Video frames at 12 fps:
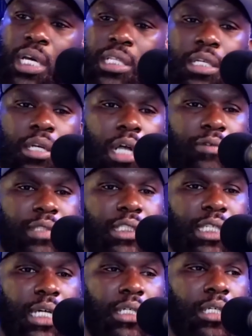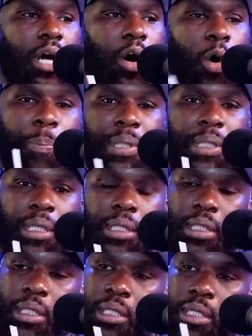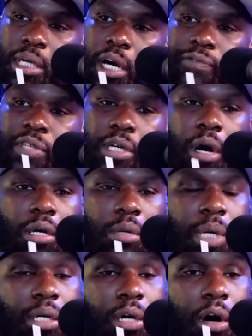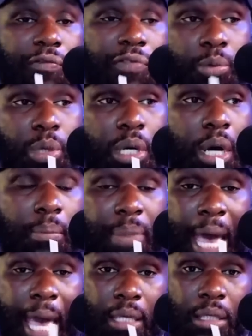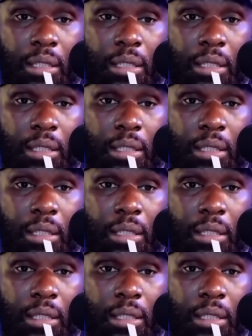Then all of a sudden, the opening of the cardamom coffee will come back.